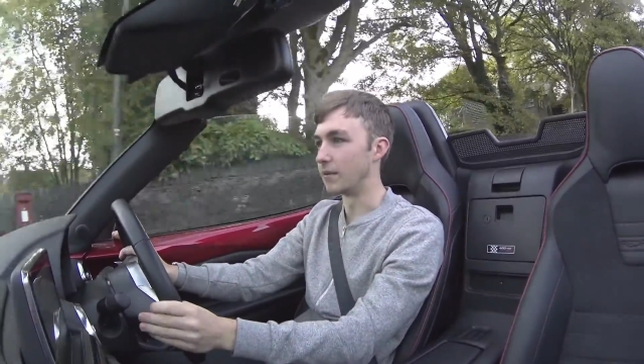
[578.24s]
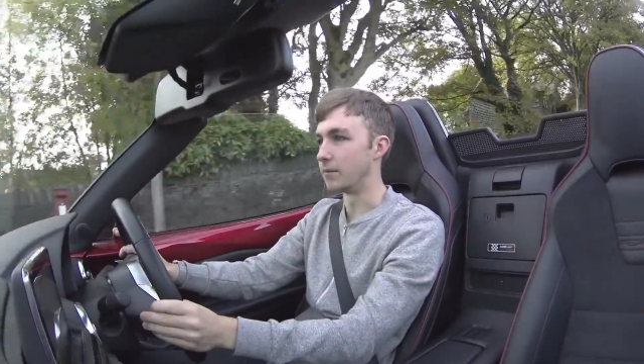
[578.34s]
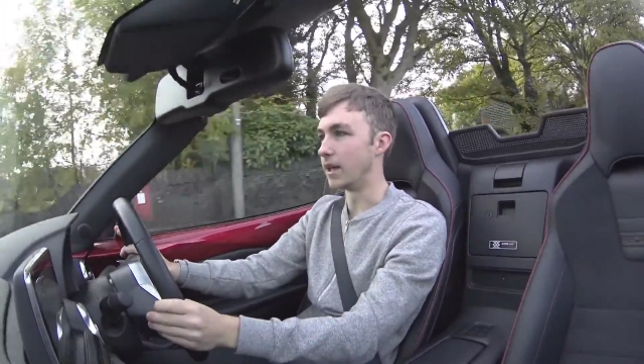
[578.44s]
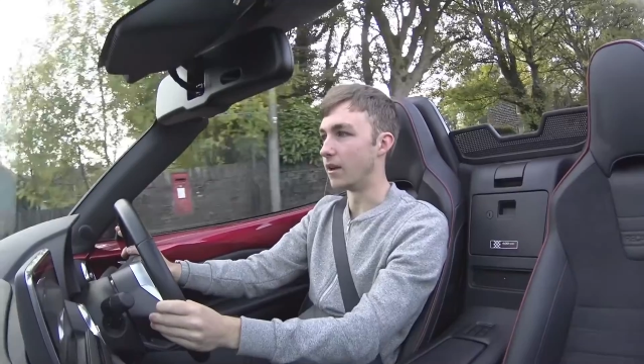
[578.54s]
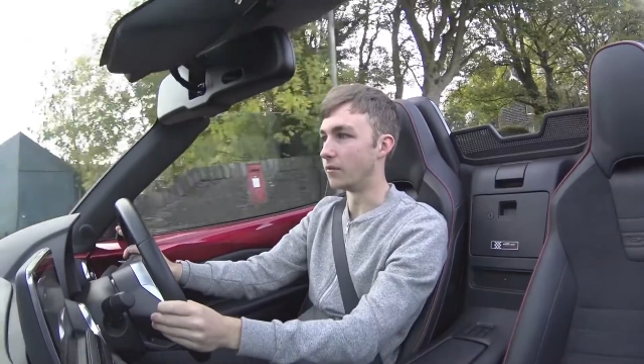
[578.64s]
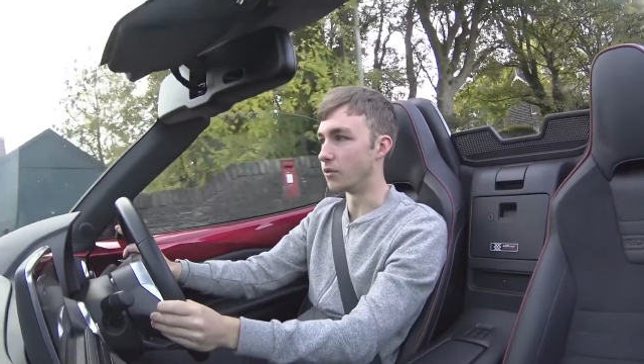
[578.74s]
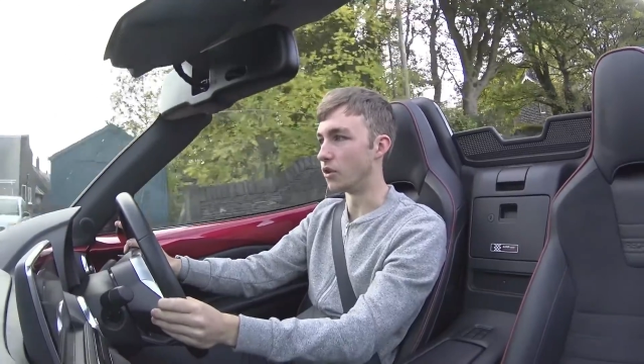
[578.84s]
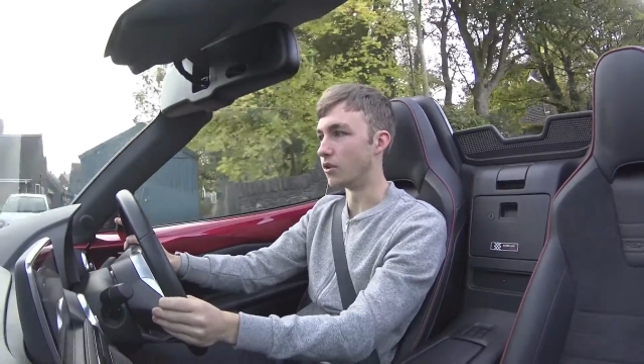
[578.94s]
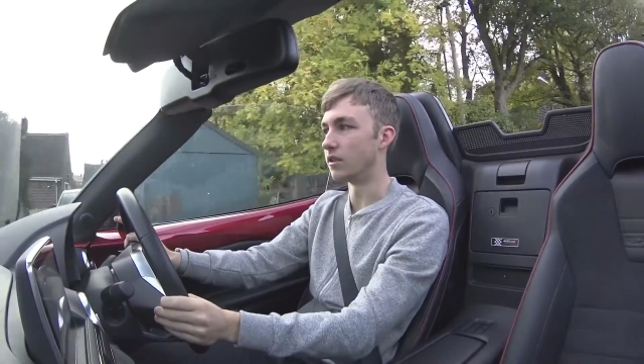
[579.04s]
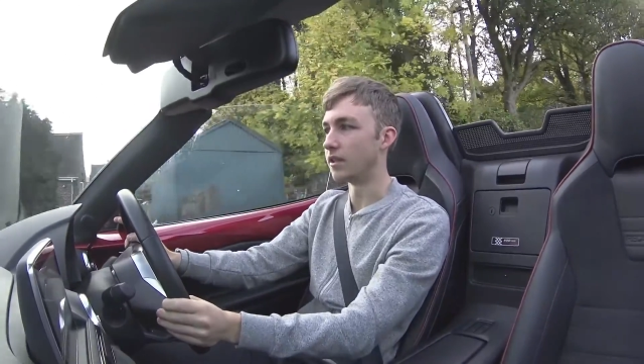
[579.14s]
yeah,
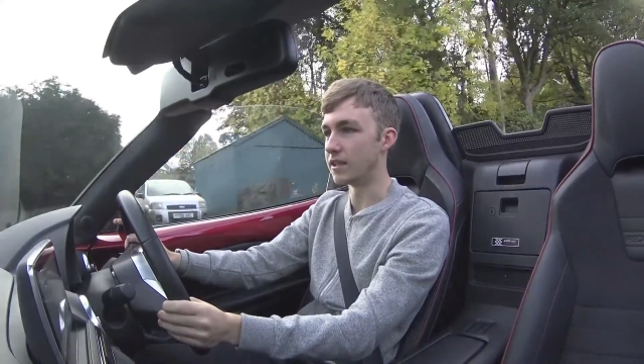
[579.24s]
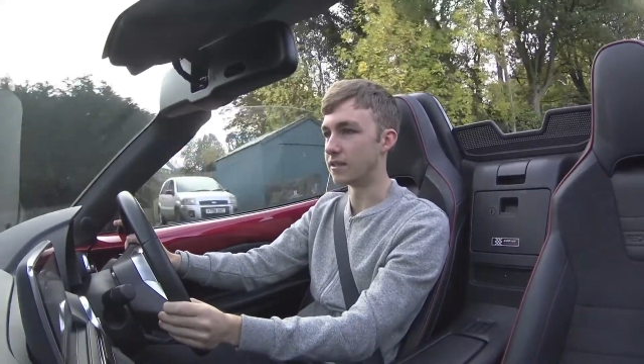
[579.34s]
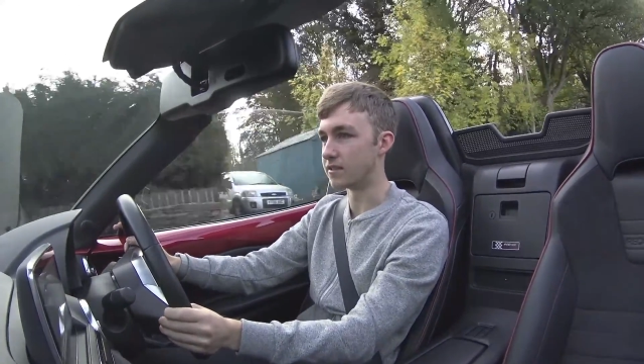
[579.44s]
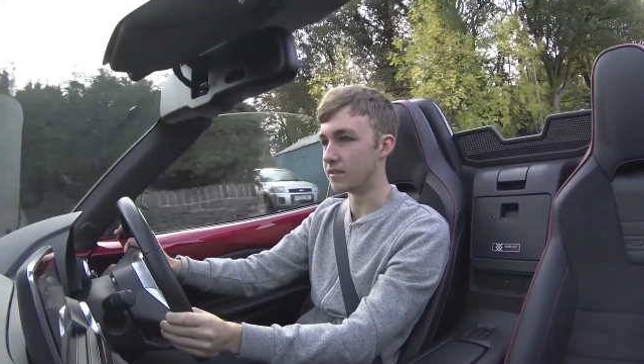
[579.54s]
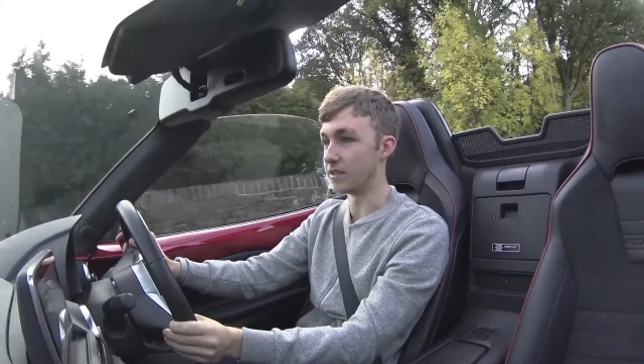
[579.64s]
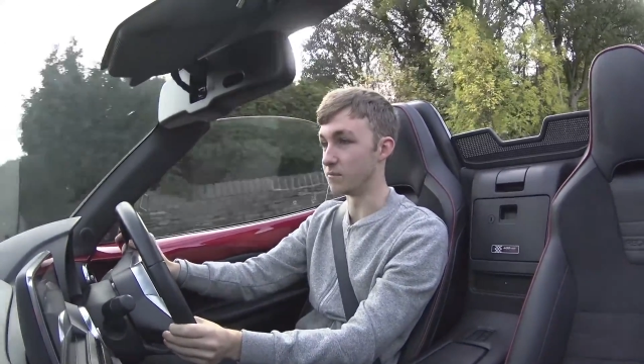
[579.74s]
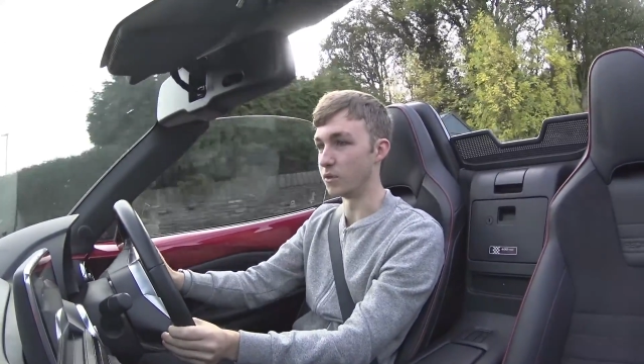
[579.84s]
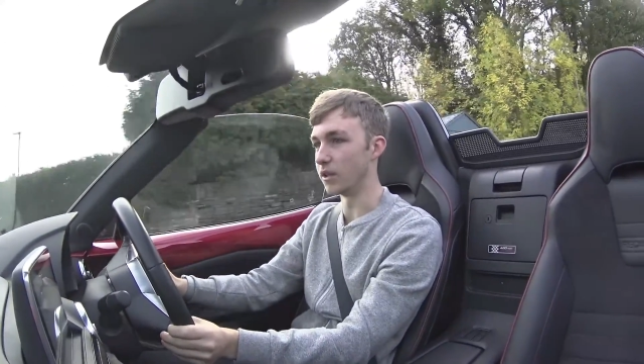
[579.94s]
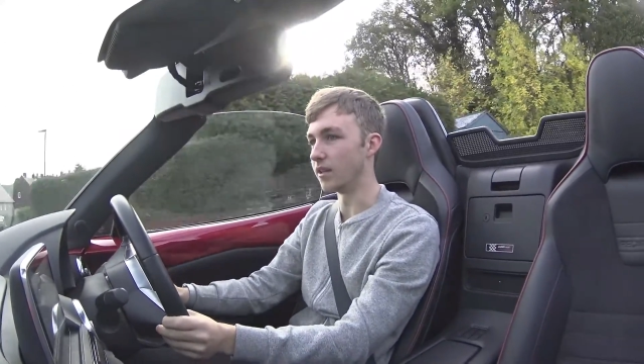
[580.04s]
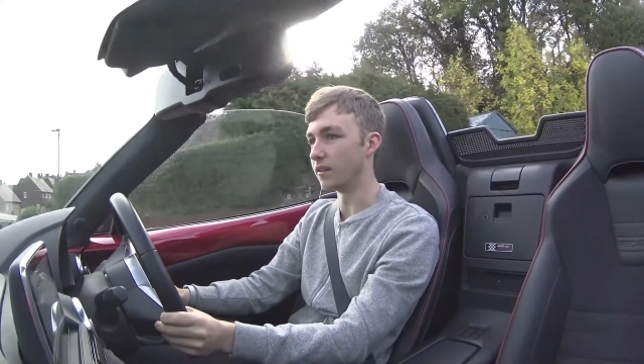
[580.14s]
overall it's
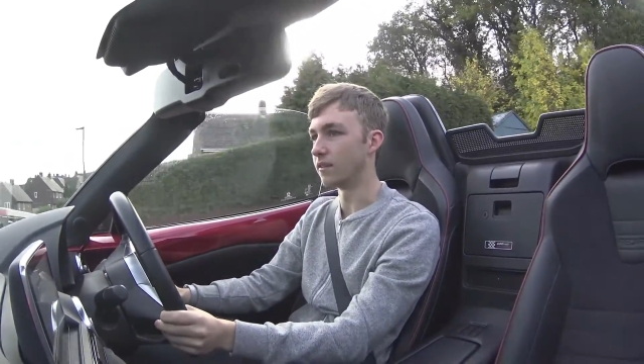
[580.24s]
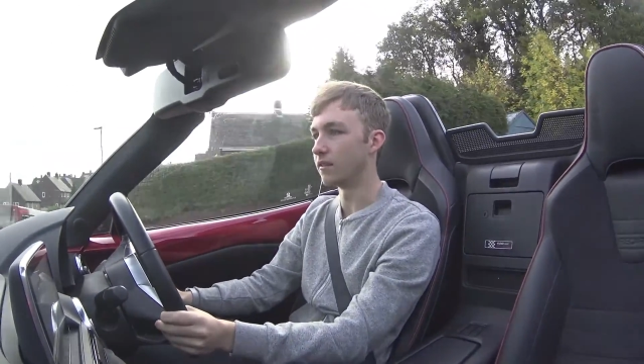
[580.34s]
brilliant.